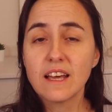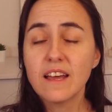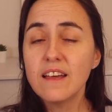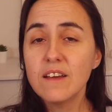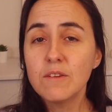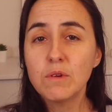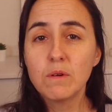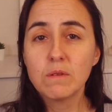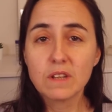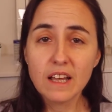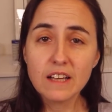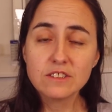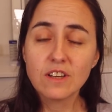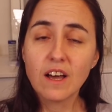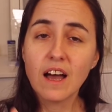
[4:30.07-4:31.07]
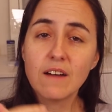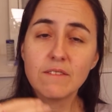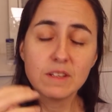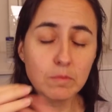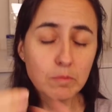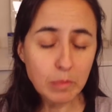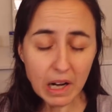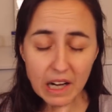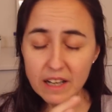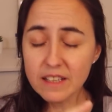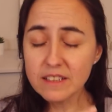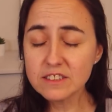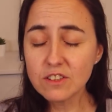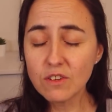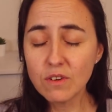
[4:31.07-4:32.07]
hey, we would like to have it.
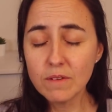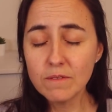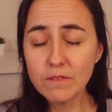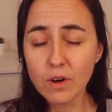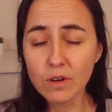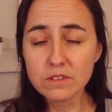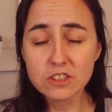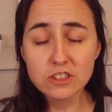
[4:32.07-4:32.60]
Please go and vote.